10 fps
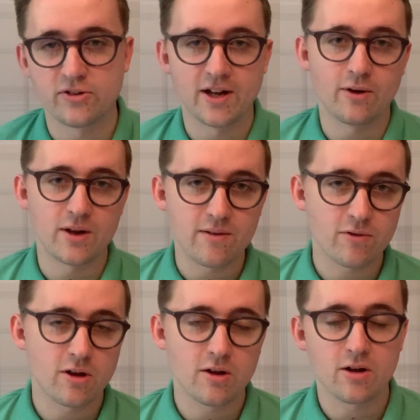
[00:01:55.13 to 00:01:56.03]
Now, even
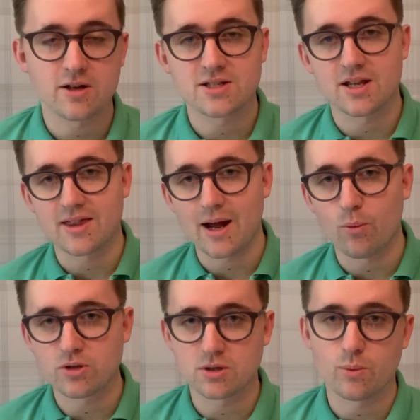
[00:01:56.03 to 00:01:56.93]
though, like I said, that
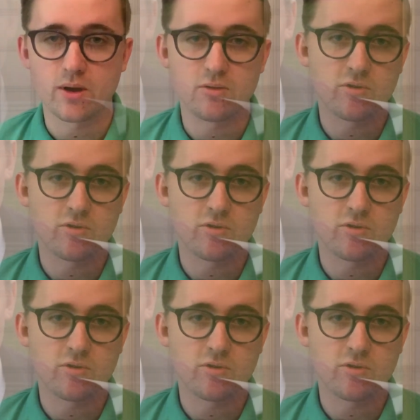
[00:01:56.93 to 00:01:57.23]
was a weak